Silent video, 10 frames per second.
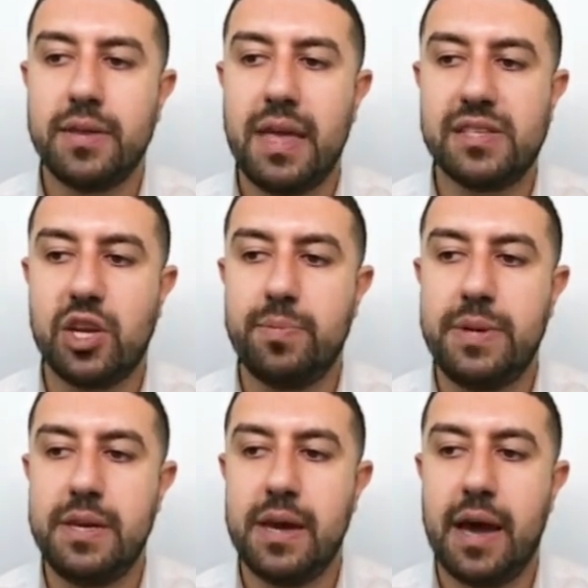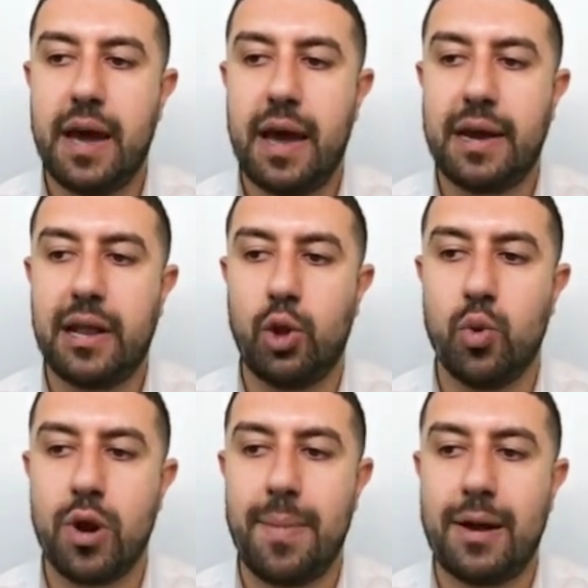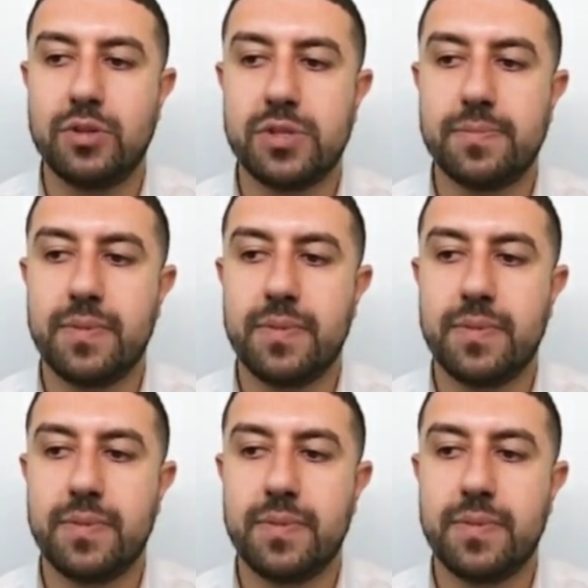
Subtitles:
that's going to be at a lower amount.